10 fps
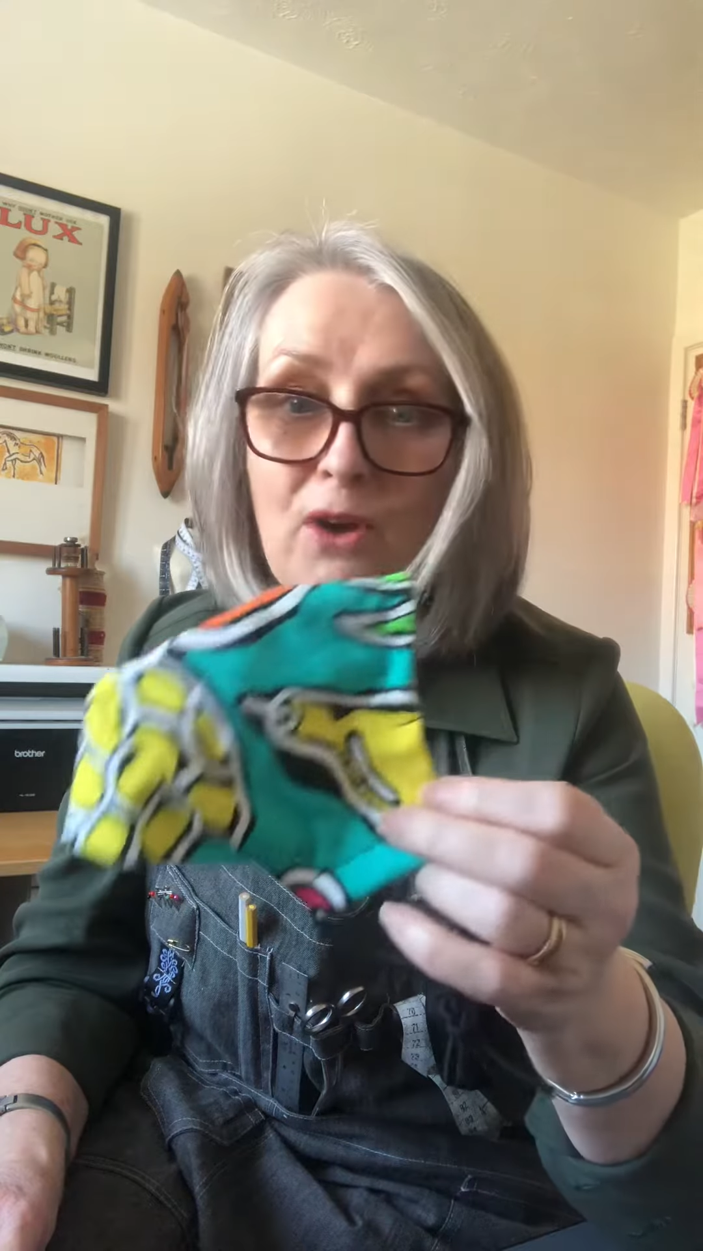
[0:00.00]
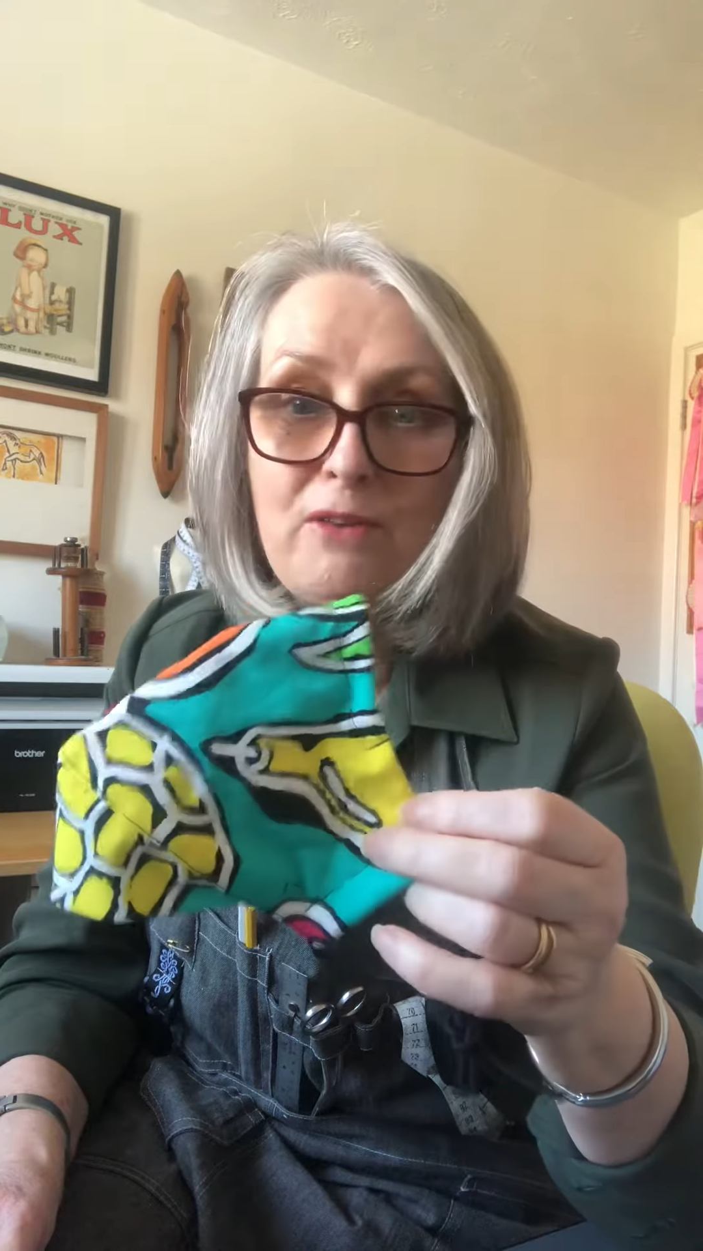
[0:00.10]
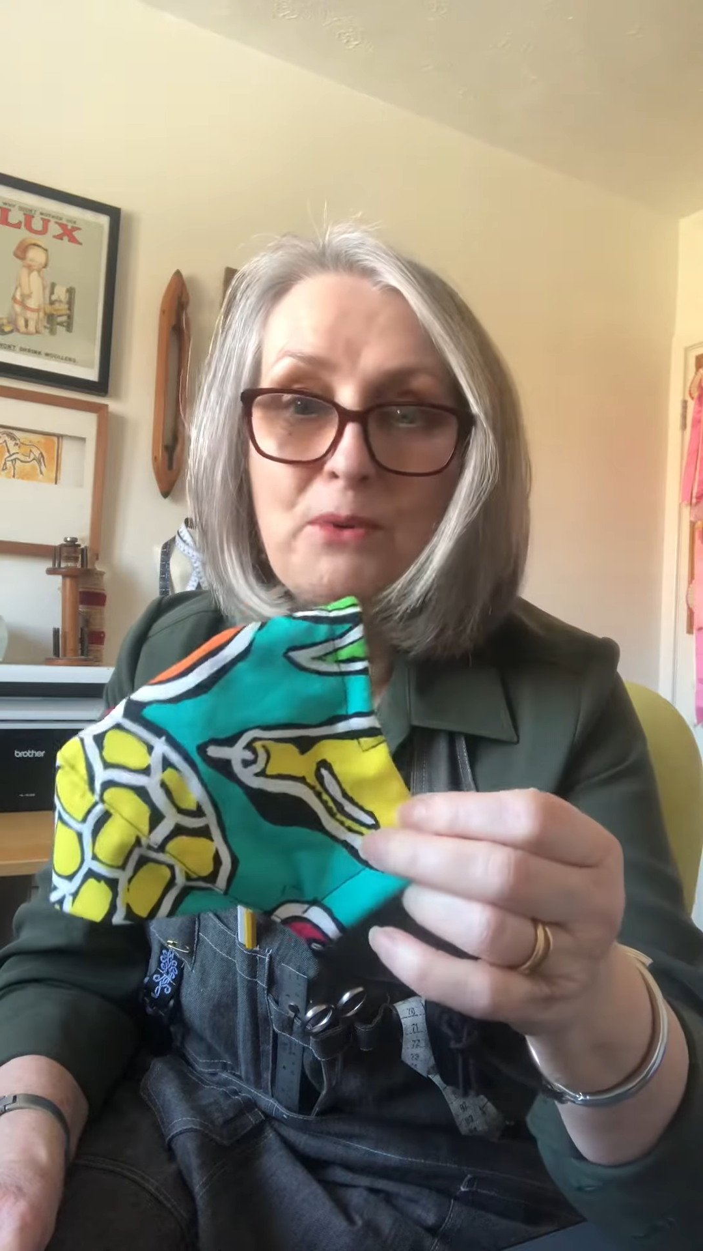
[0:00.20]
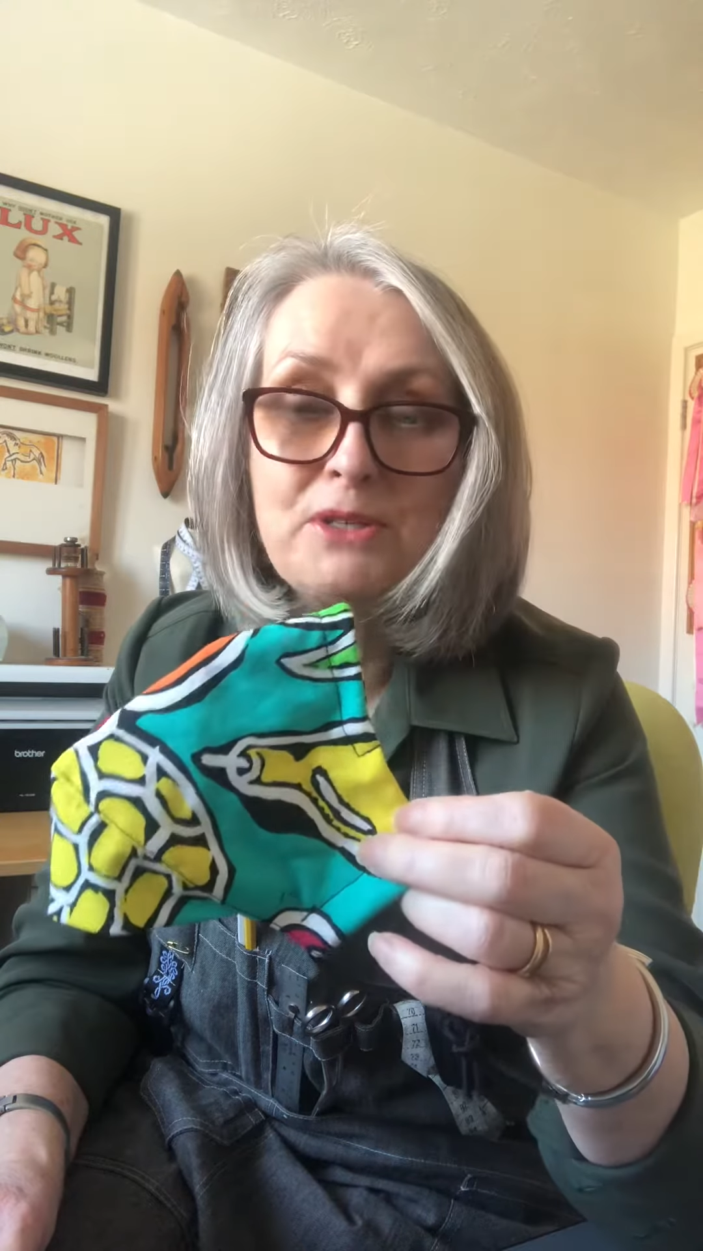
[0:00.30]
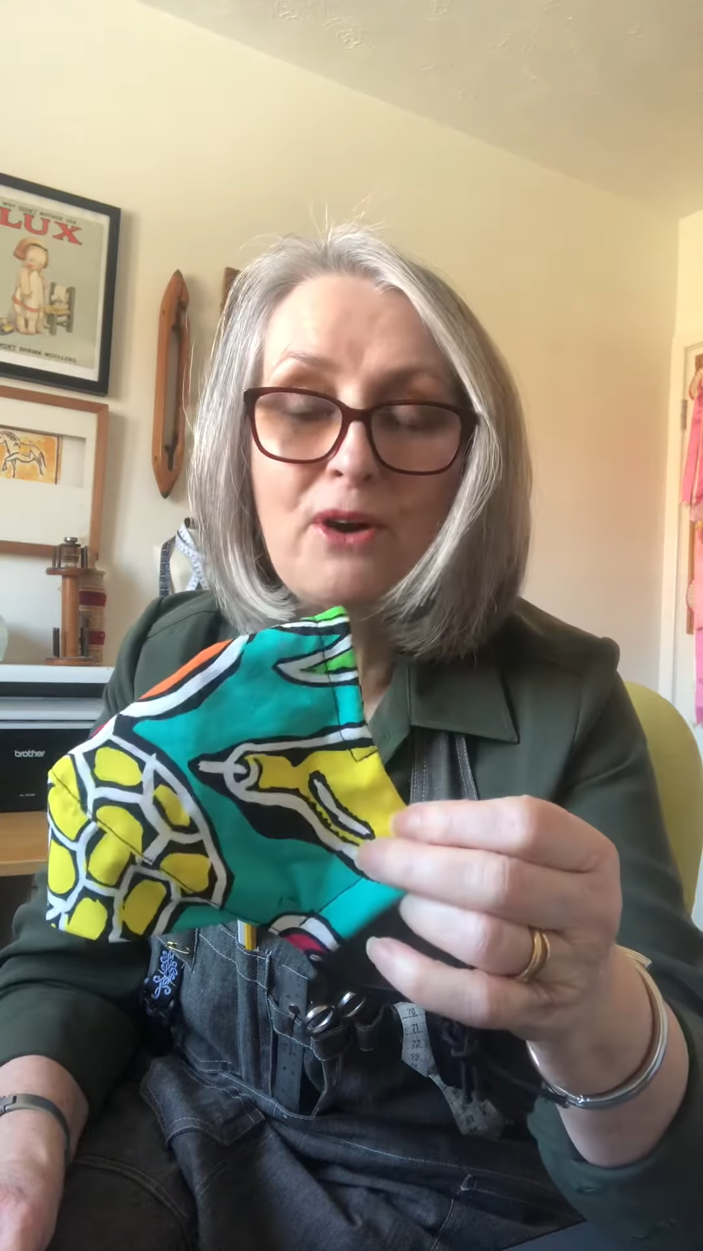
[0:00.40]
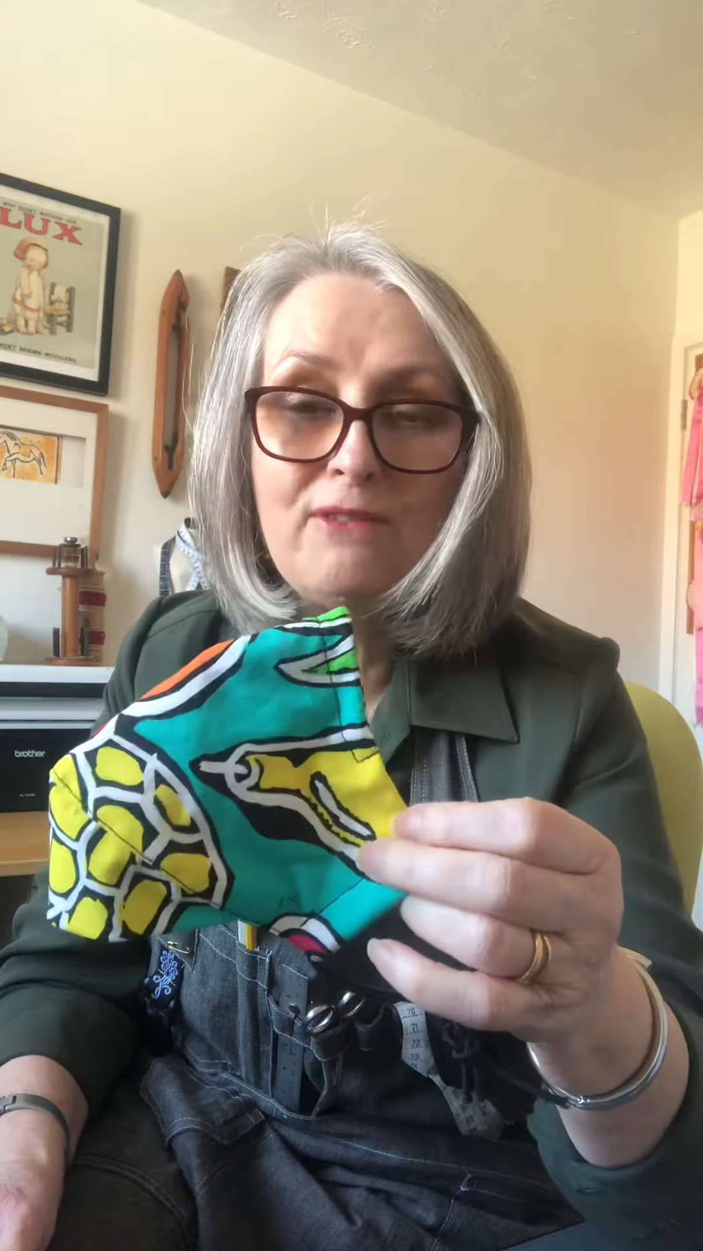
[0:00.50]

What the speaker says: everyone's got a